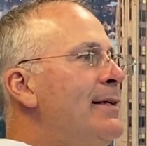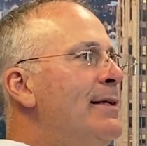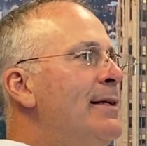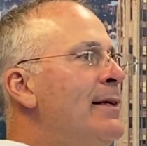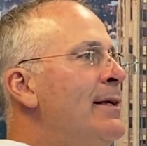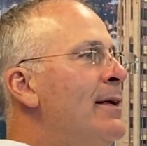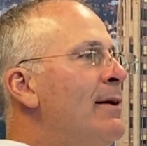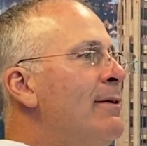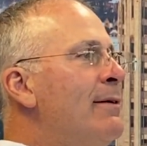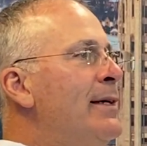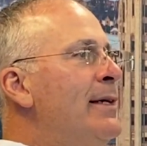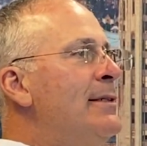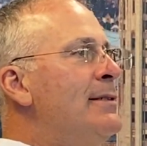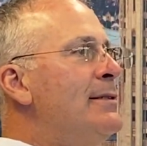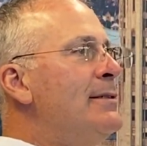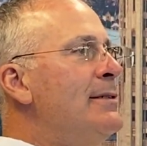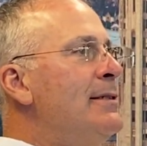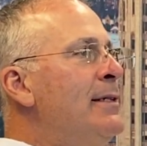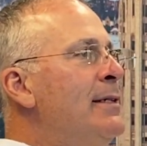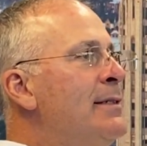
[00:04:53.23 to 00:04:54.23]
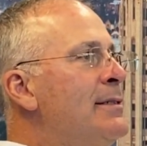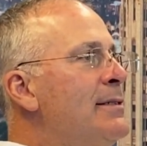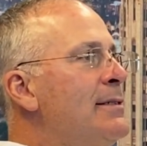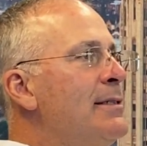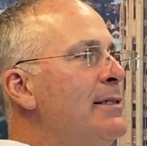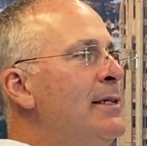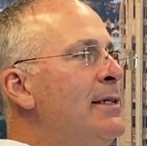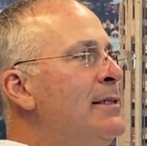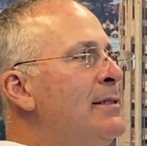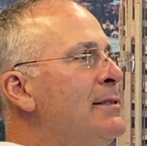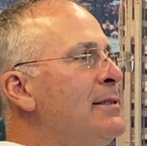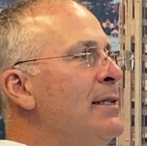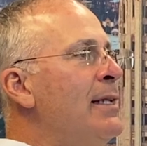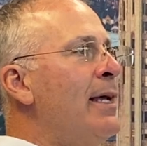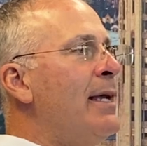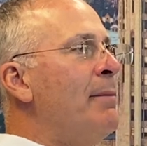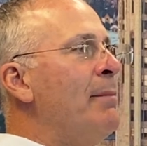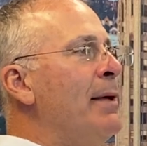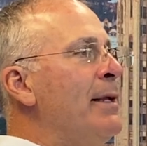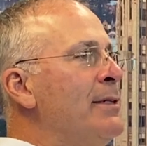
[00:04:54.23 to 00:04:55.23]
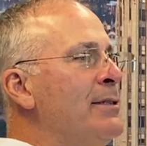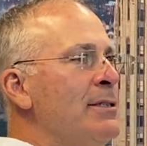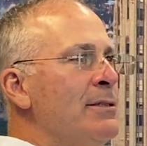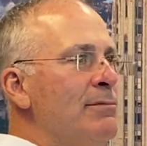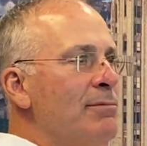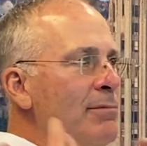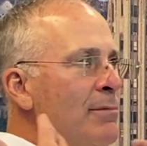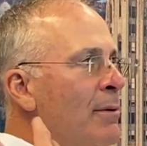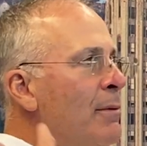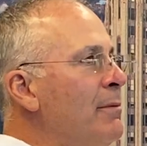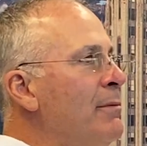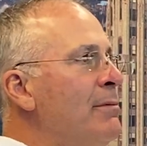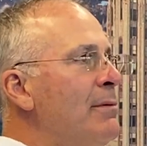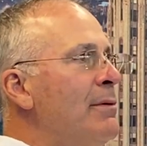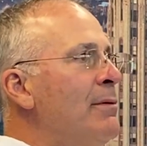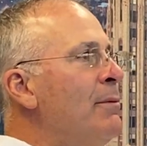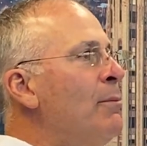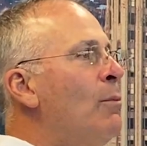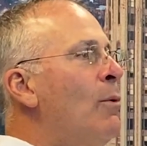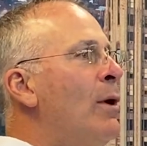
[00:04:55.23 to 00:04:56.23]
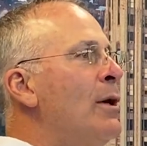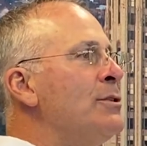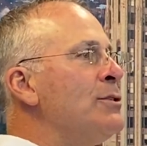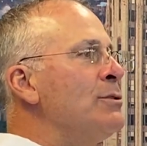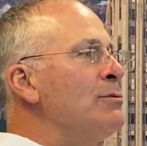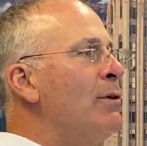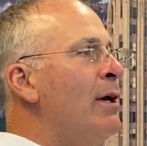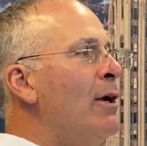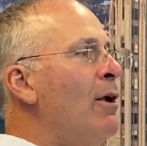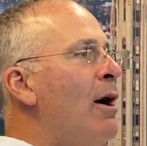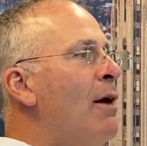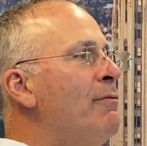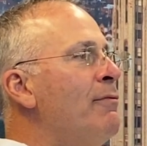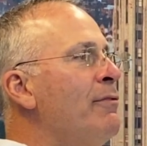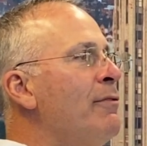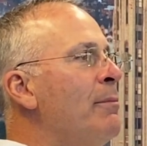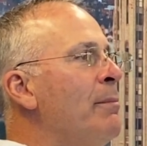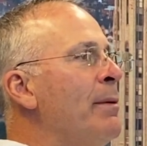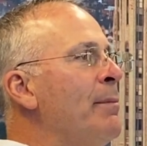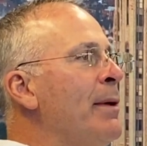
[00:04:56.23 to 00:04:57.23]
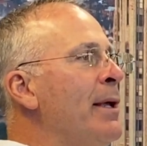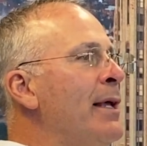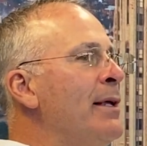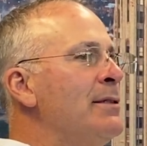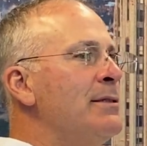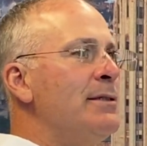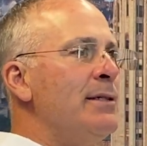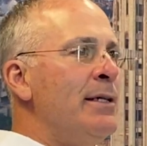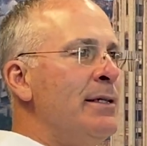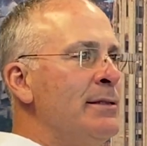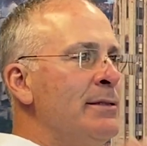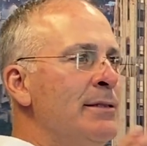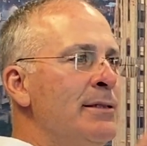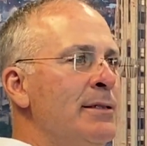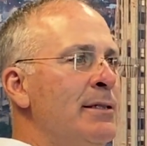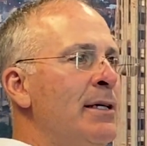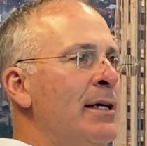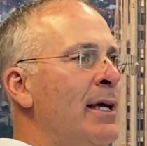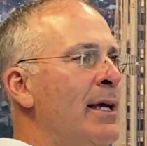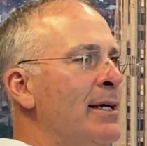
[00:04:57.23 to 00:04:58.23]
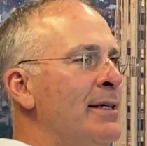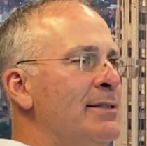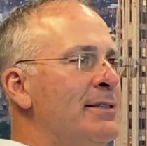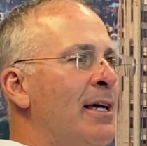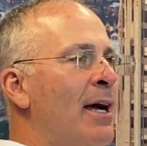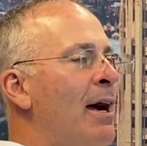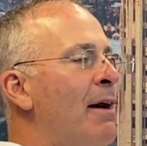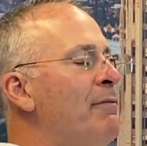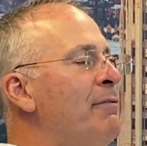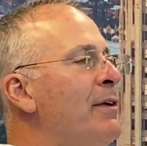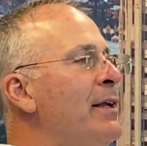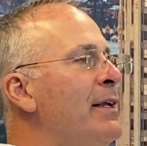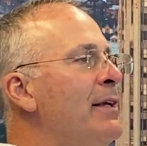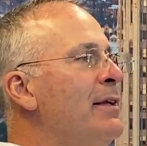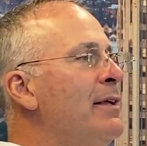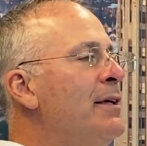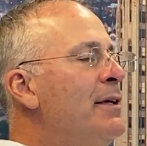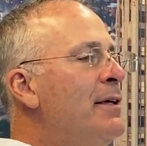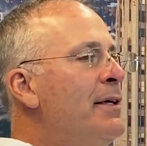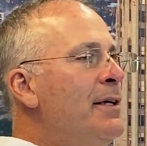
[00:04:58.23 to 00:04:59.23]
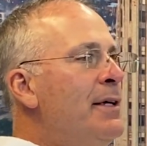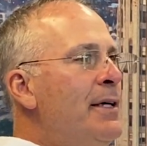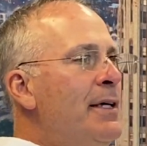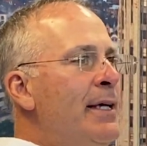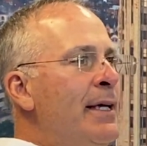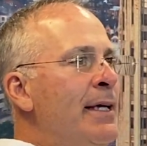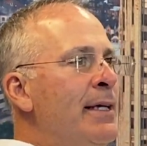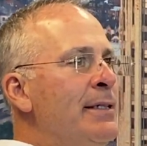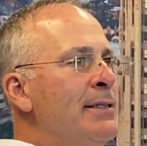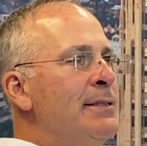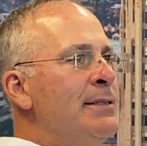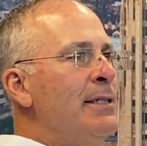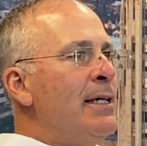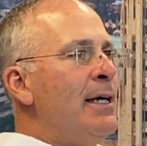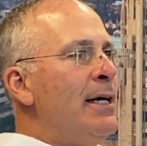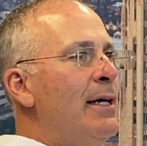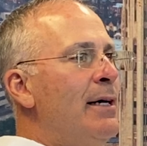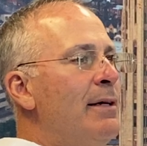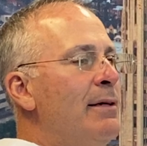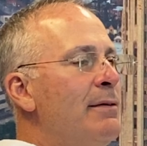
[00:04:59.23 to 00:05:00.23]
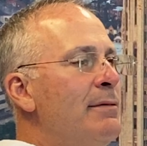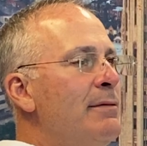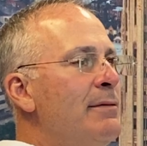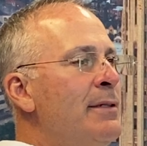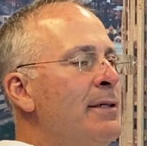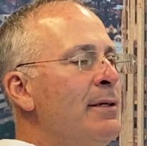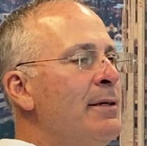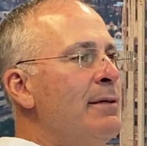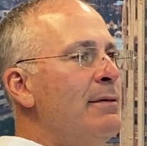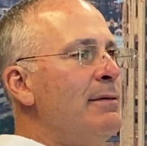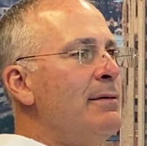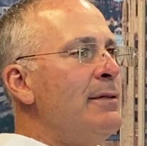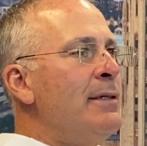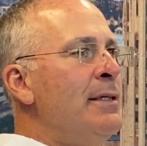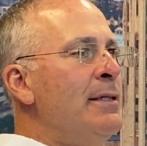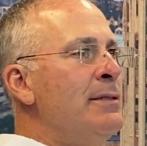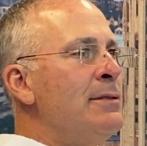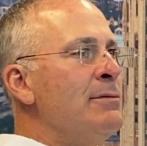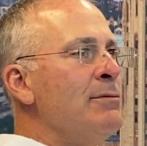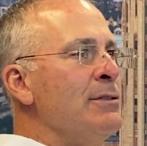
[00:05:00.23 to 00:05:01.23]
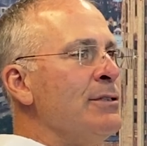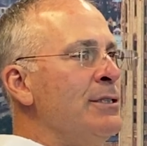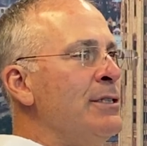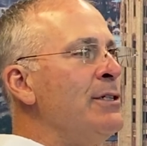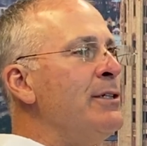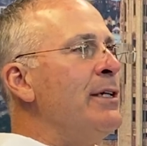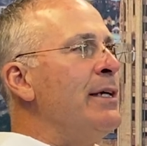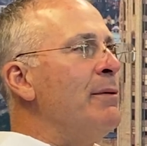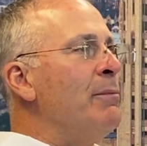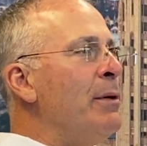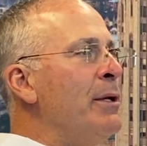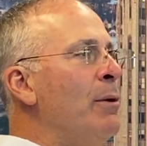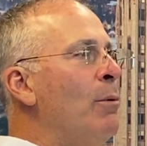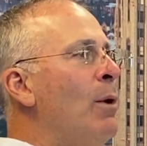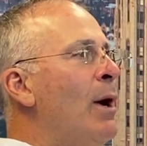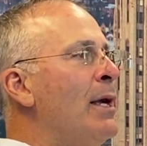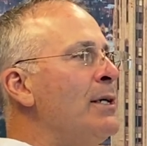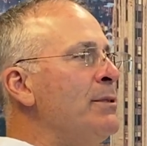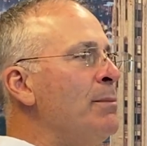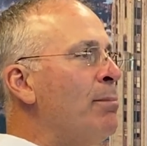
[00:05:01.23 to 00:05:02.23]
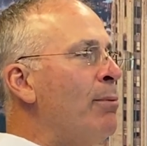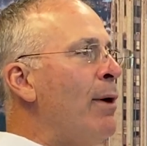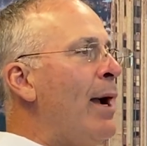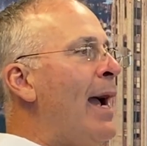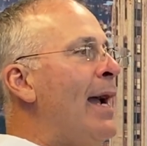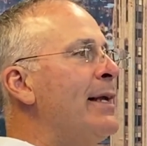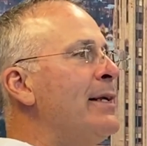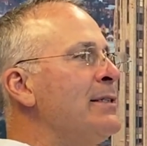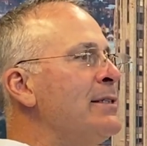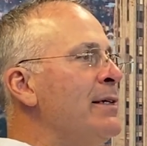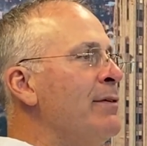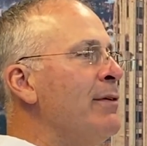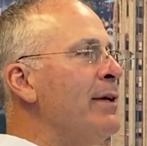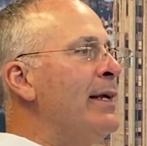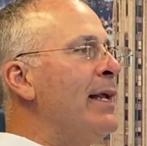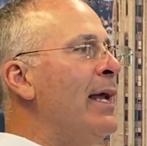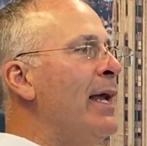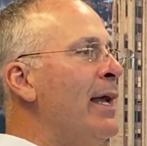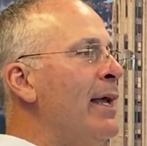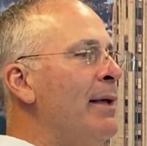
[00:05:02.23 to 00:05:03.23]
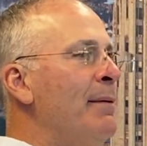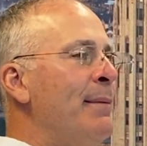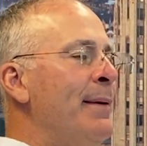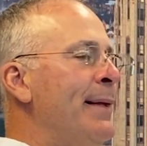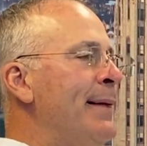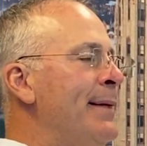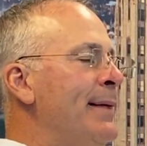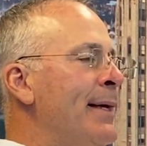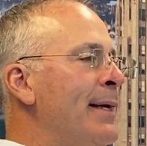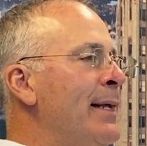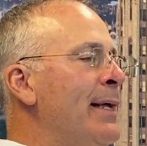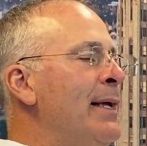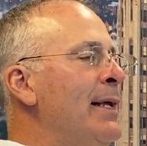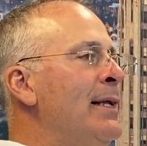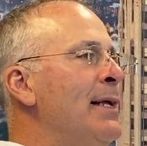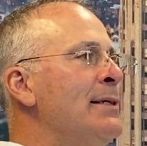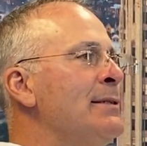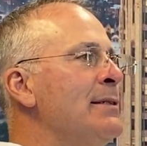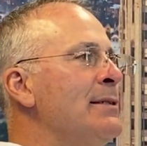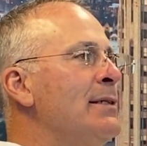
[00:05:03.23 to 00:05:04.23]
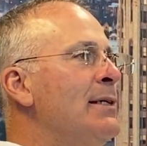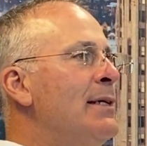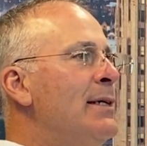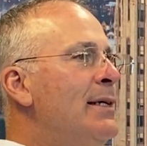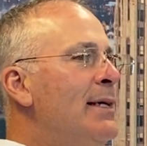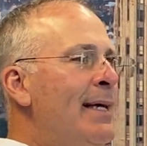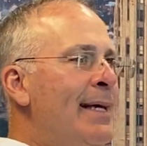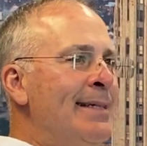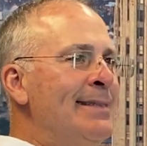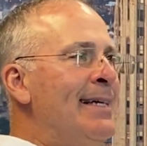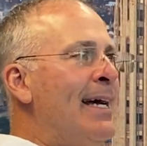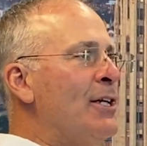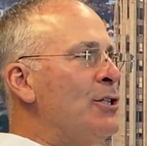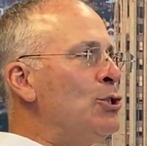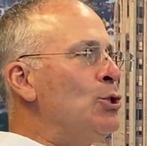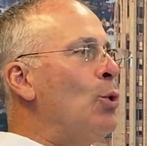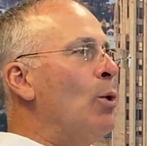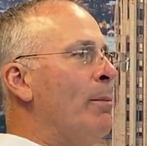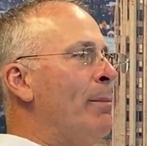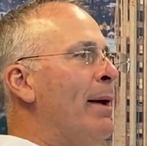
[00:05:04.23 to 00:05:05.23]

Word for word: You know, he's he's he's slick, man. It just washes right off of him. I mean, he's he's he's confident. He's uh, you know he's resilient when you watch him practice every day. I mean, he doesn't. He's got a short